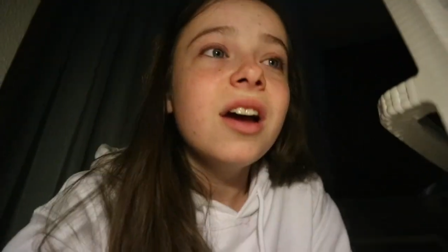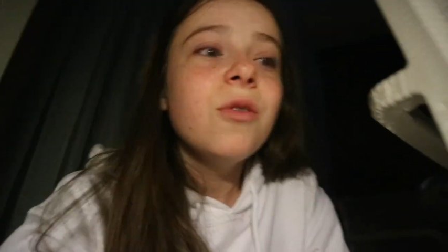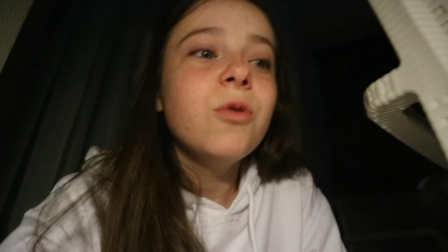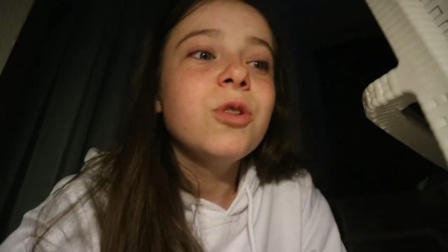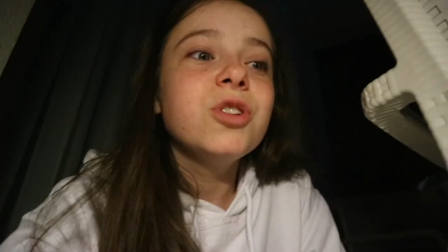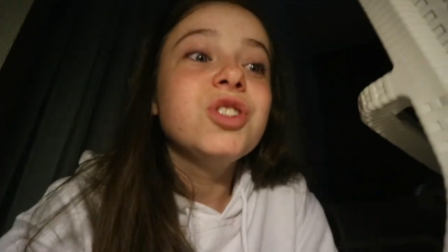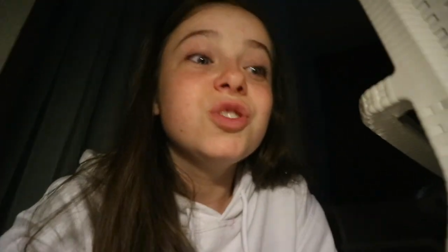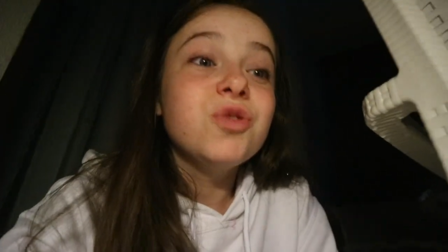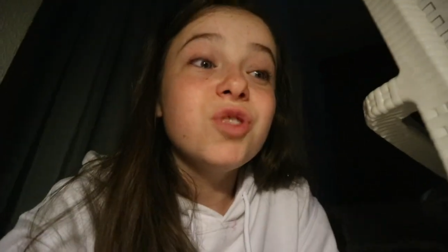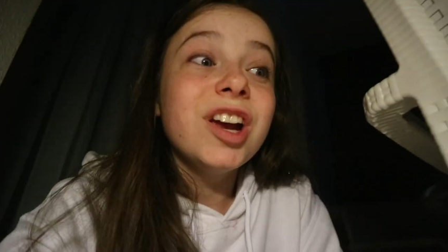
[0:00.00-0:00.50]

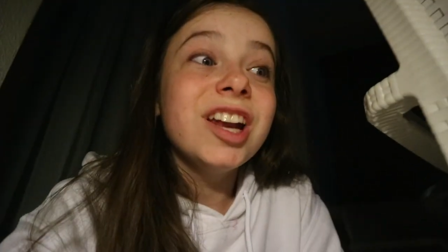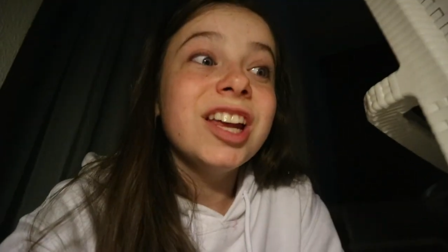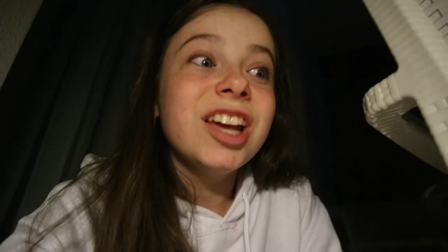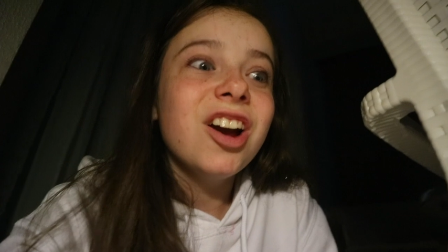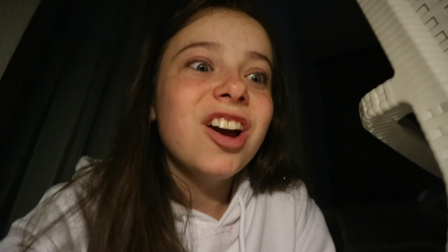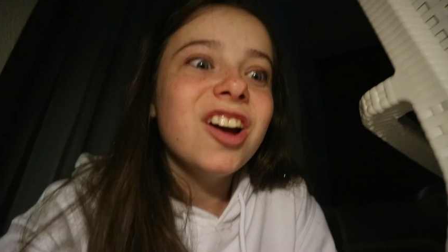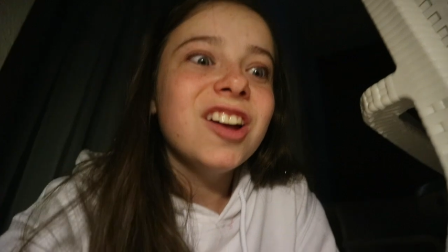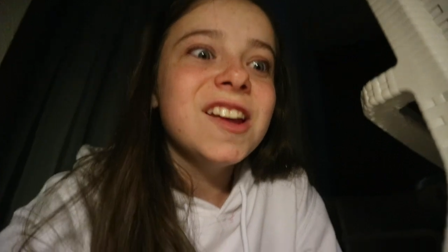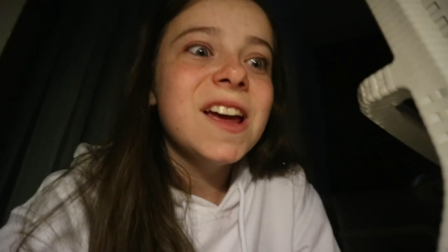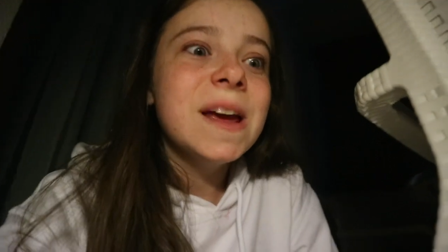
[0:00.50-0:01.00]
which is really
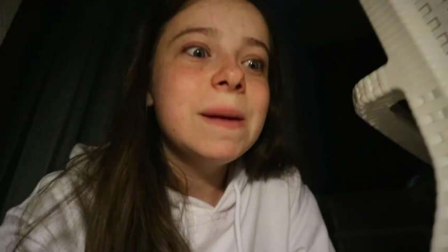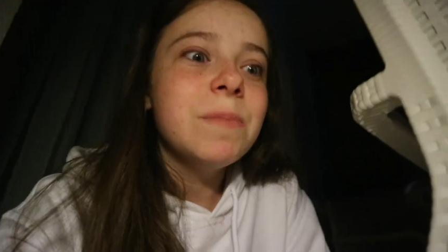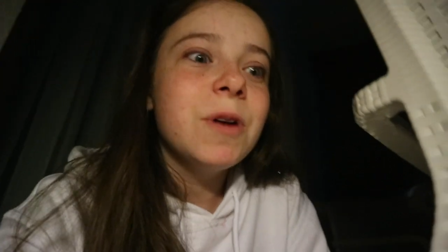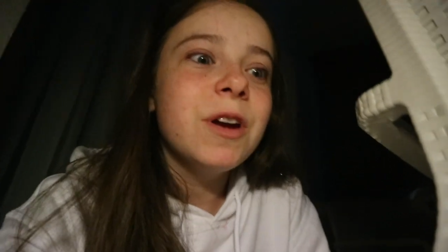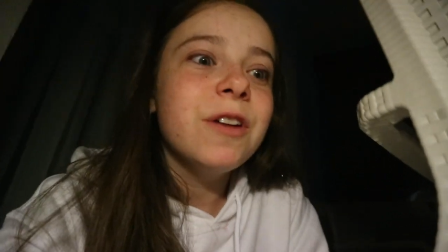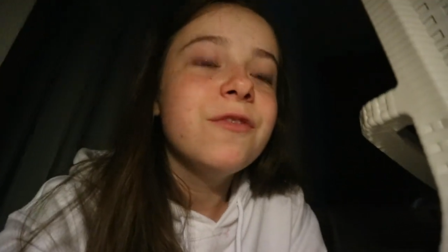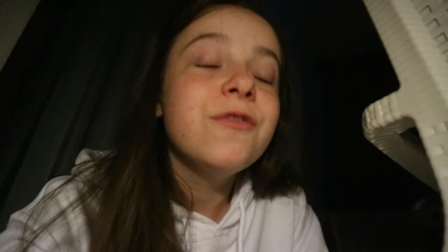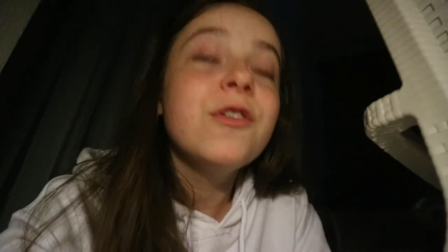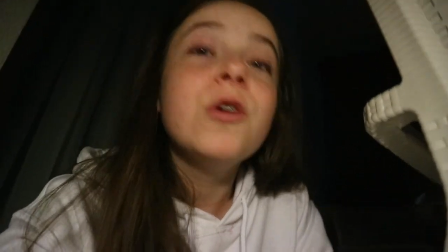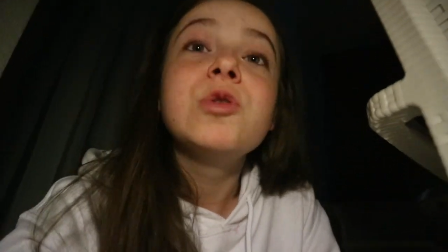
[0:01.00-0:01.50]
early, but
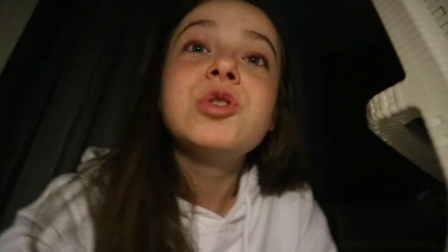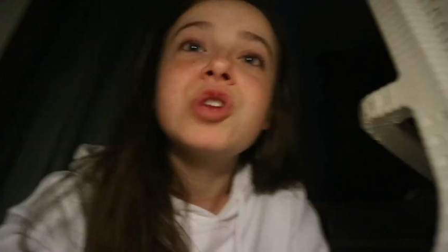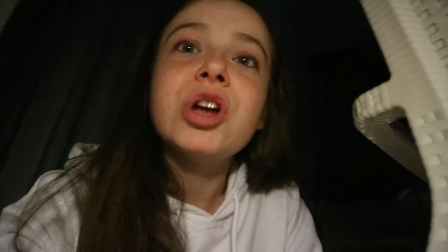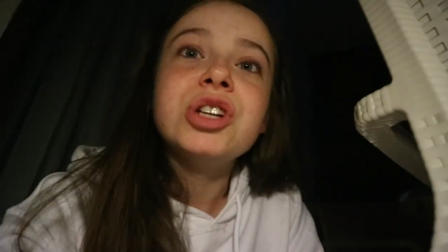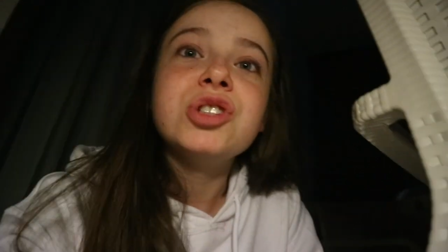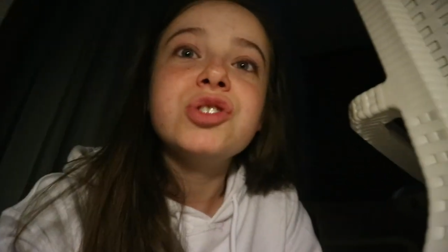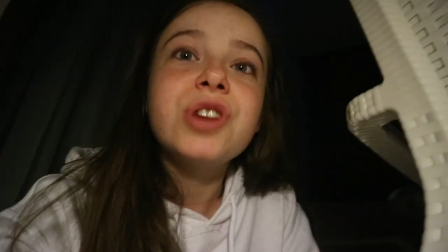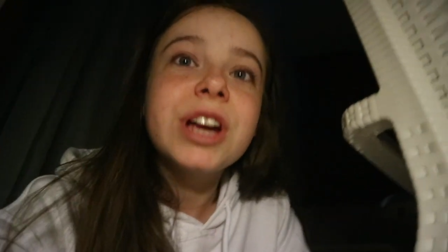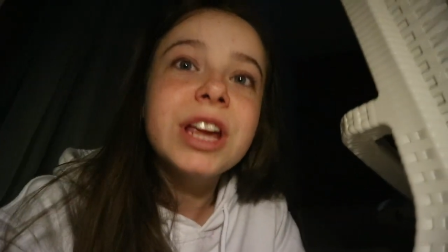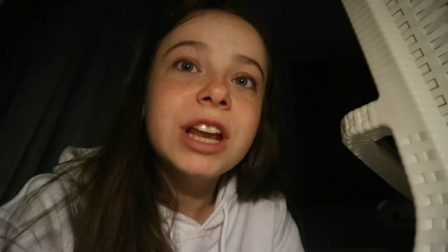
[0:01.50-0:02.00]
it feels like
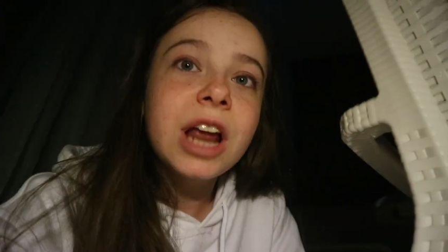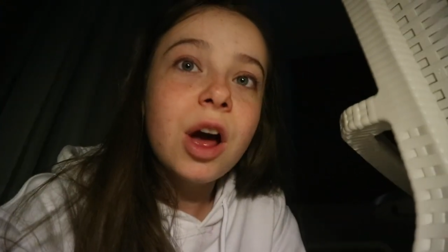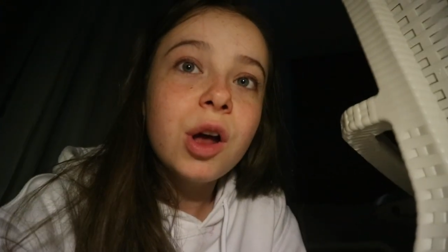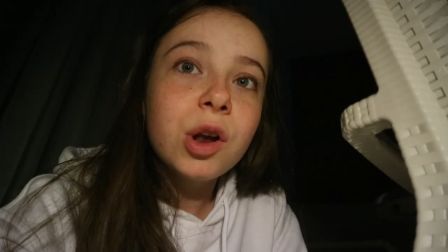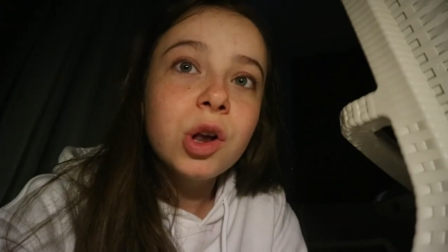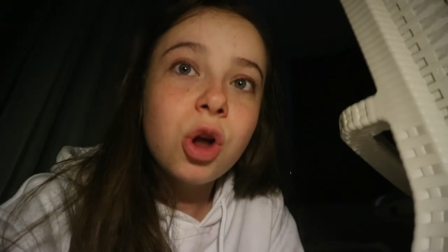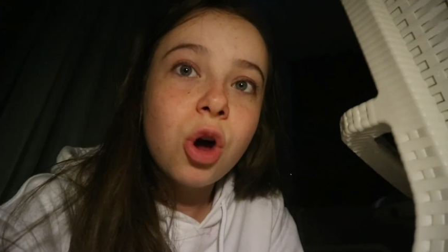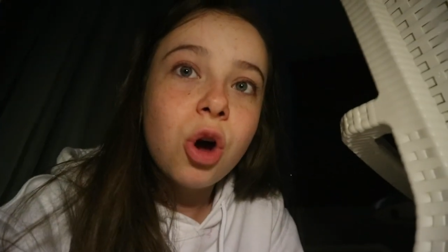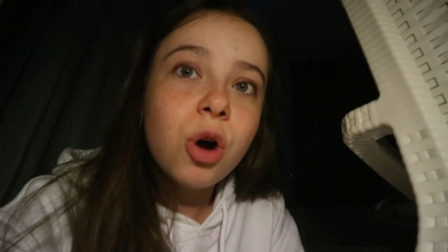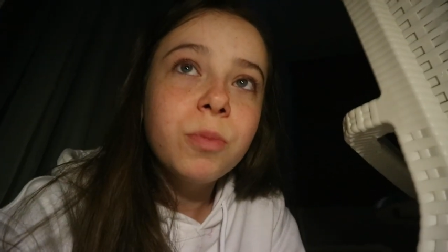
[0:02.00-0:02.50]
it's dragging out
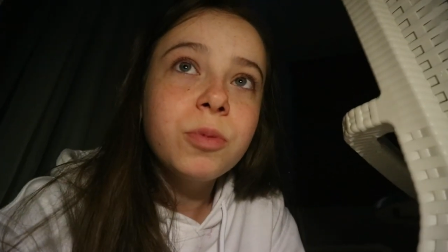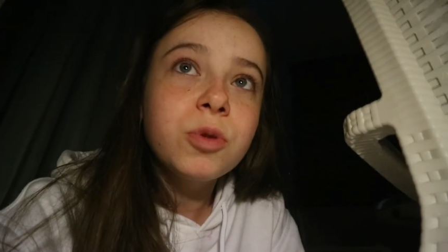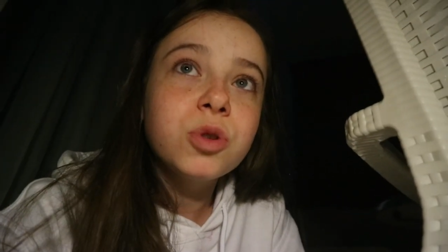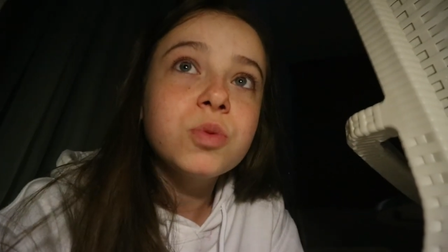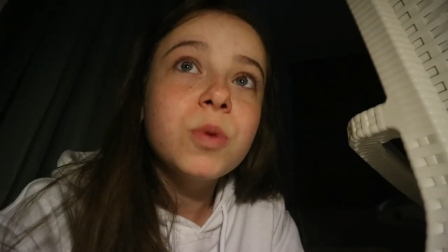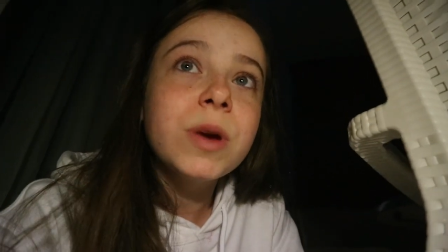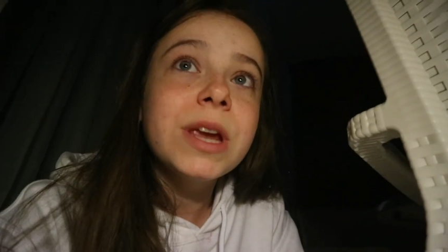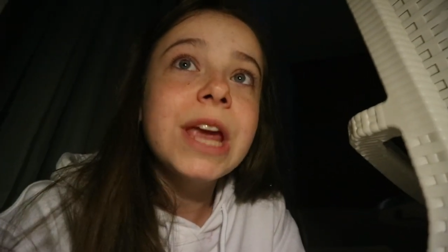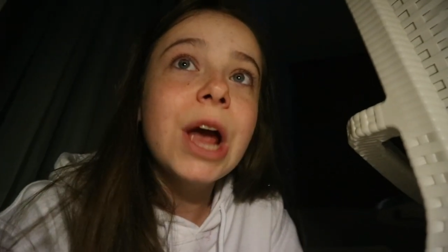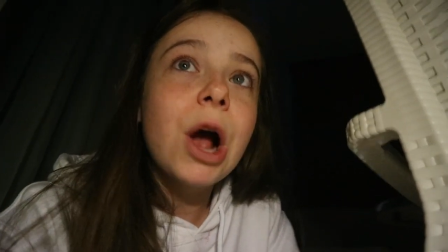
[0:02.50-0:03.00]
a lot
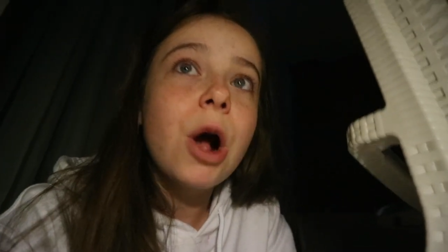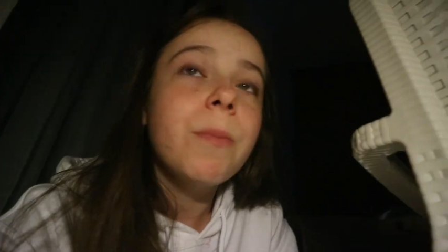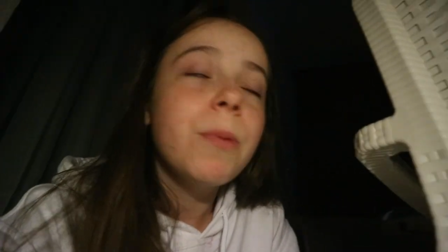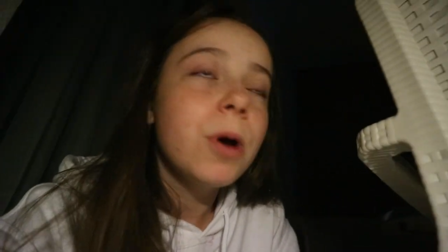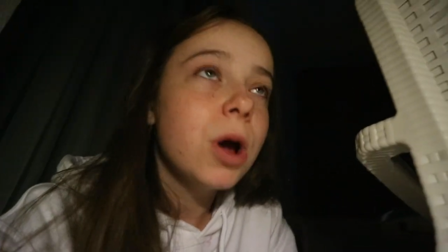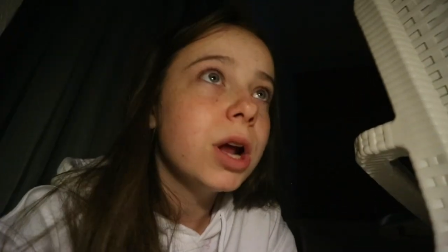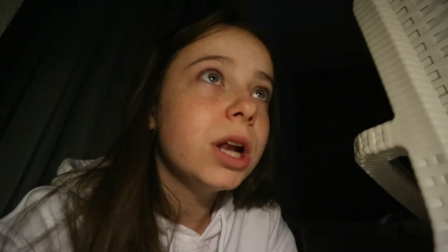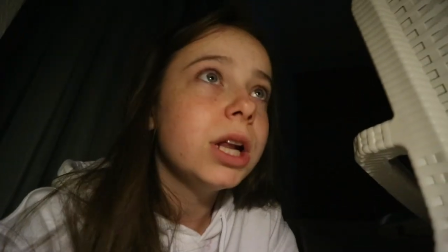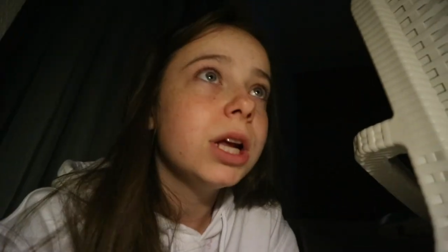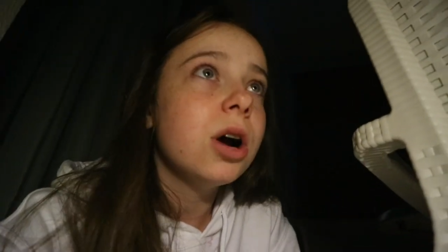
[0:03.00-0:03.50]
because we get up
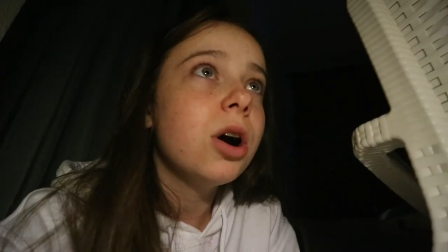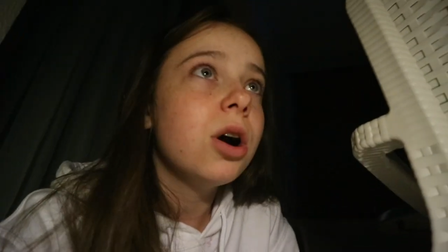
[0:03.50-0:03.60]
earlier,